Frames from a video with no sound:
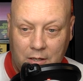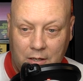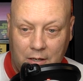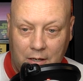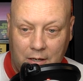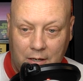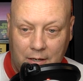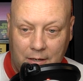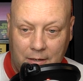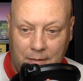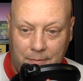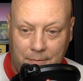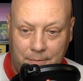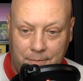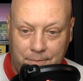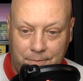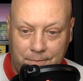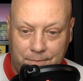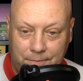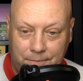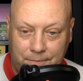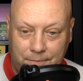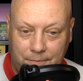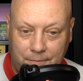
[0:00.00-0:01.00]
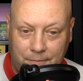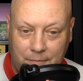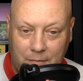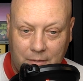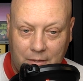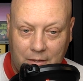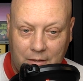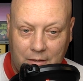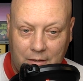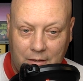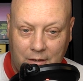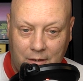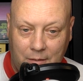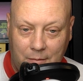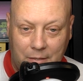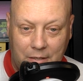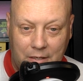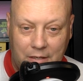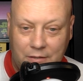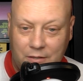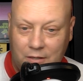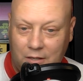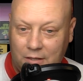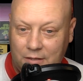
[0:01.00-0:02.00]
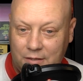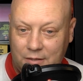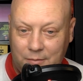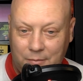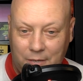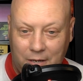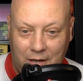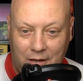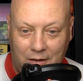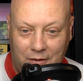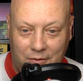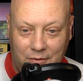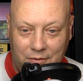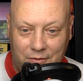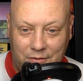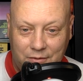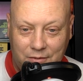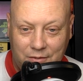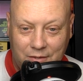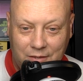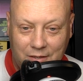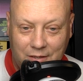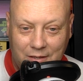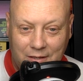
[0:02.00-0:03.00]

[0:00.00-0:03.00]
I mean, he talks about